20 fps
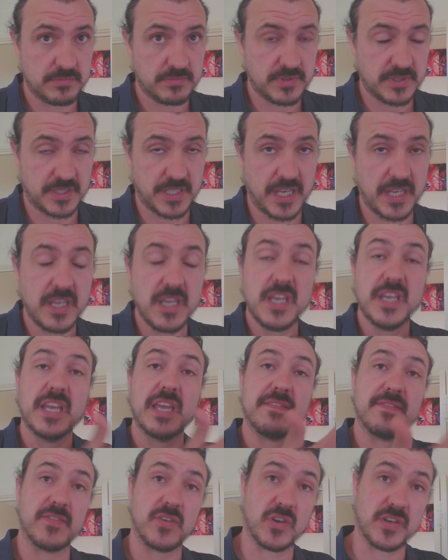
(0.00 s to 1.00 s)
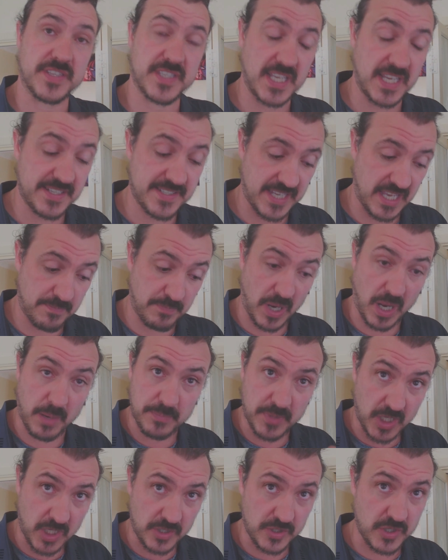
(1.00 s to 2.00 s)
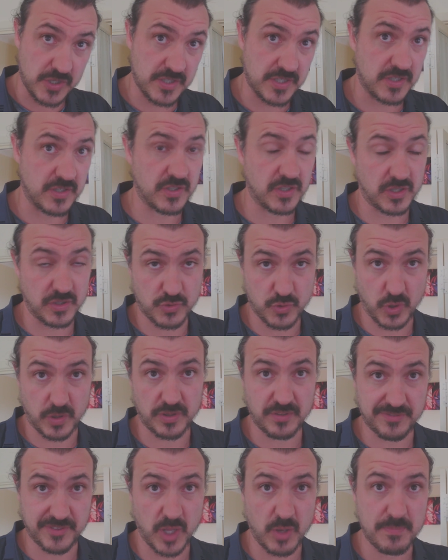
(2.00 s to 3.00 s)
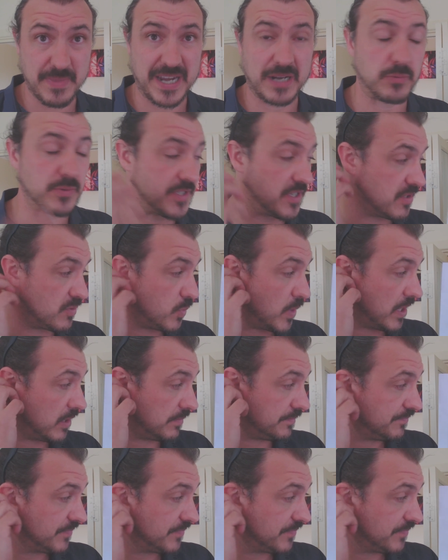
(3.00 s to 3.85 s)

Okay, if you've got a DC pump, you can use it to control the flow backwards as well.